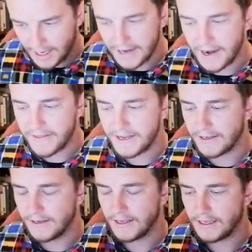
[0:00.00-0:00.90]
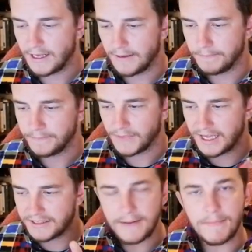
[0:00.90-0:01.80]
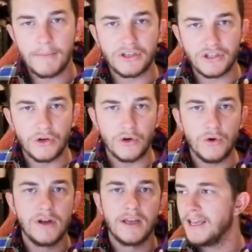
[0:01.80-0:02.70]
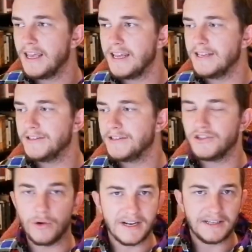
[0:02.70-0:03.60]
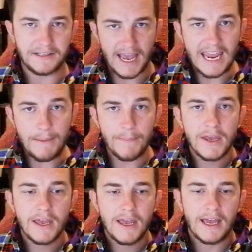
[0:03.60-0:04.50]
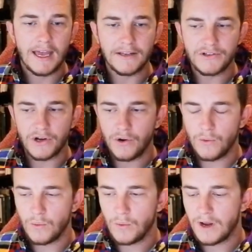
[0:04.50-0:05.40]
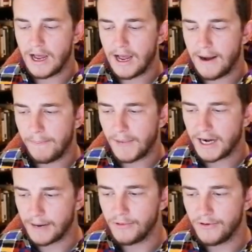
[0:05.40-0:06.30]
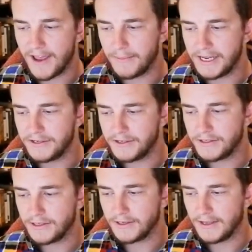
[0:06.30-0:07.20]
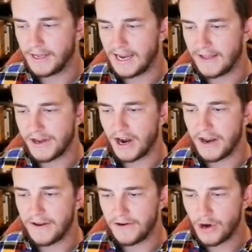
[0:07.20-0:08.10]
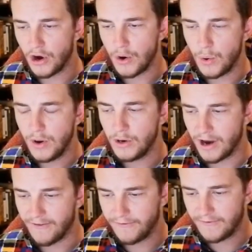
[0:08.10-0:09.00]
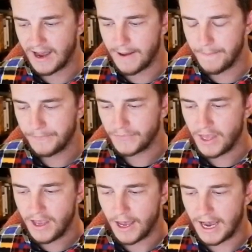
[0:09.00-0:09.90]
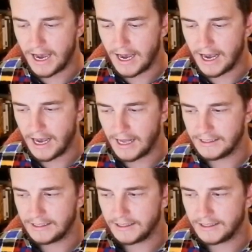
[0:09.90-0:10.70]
Another Tip number 2 is do it as a team. And so a couple of families that I know who have uh,